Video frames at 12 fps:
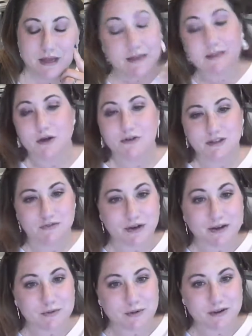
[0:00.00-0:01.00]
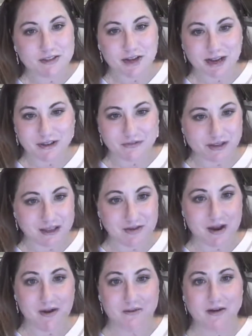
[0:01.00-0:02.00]
it's no different when we're trying to figure
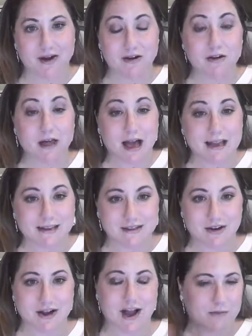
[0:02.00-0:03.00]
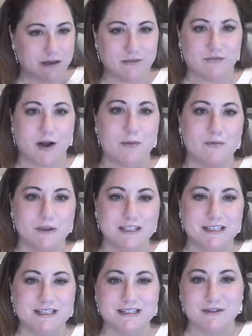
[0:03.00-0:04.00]
out where our clients are coming from,
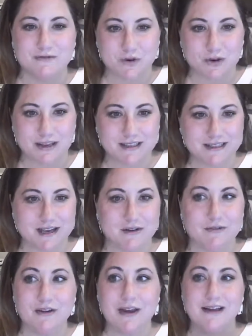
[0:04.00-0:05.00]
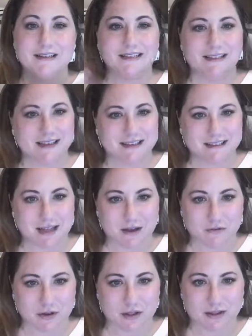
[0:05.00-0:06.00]
which is the focus of today's
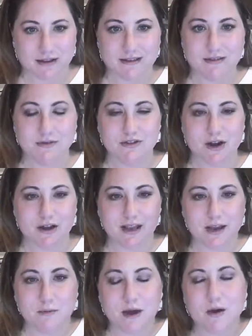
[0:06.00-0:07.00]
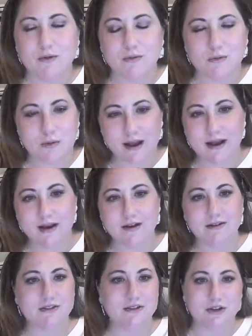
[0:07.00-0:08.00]
Live with Liz. We're talking about where
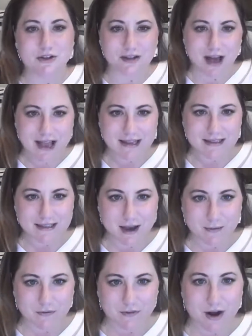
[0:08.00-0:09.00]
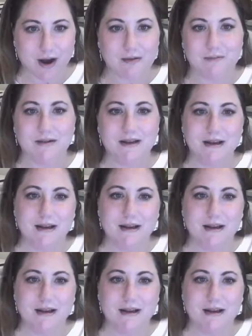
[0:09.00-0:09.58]
do your clients come from?